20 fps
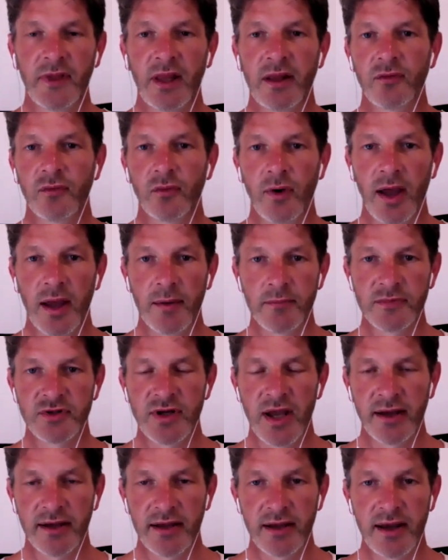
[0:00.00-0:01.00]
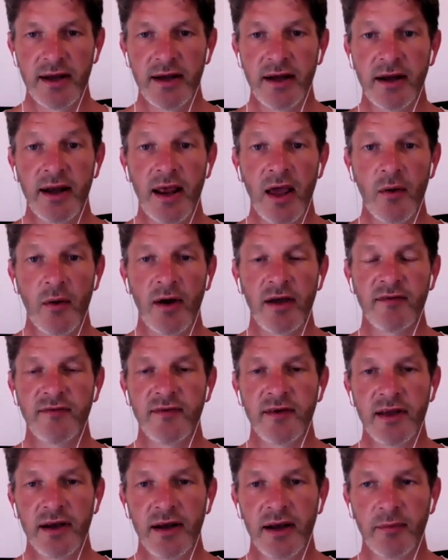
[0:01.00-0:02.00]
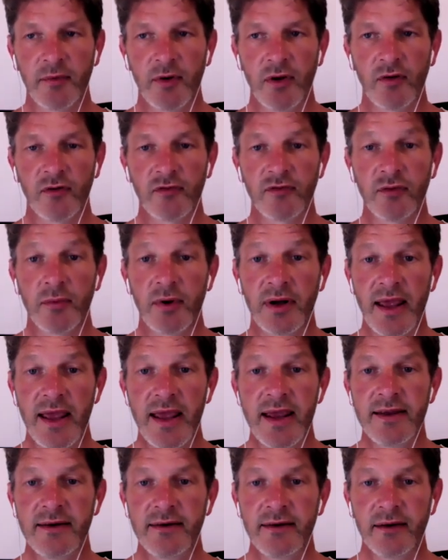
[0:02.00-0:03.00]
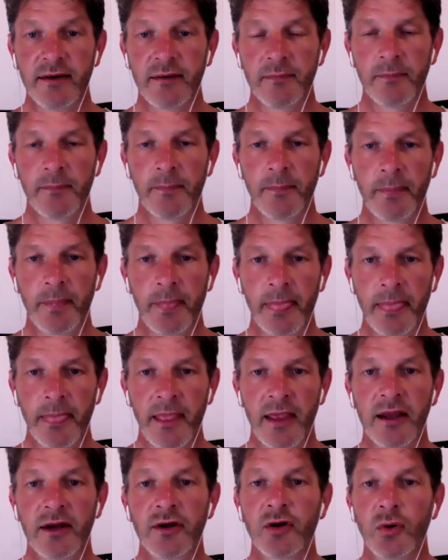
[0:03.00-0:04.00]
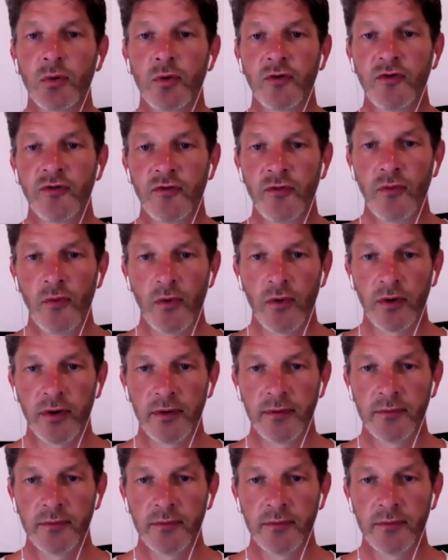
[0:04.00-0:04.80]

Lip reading: So I'm checking in and now I feel I'm gone from an 8 to a 4.